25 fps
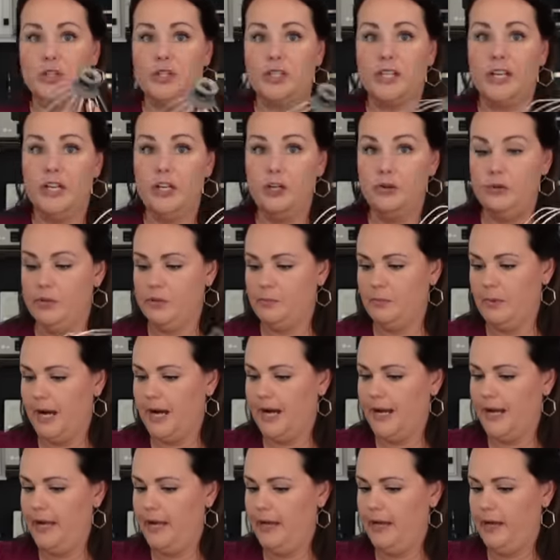just gonna use
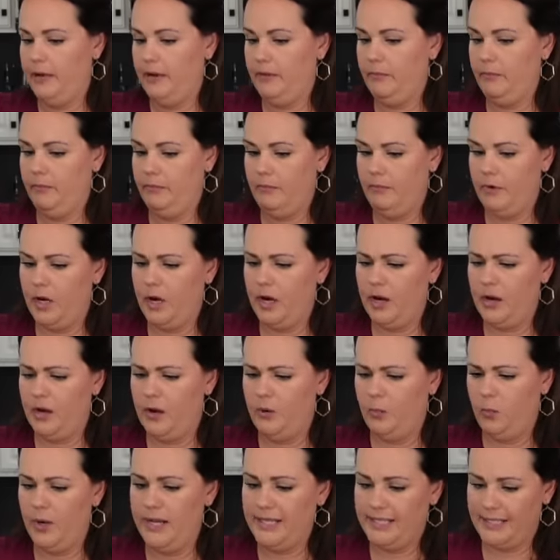my
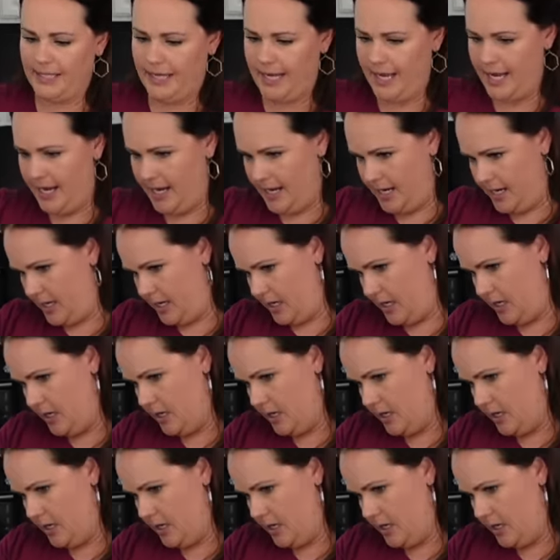uh, whisking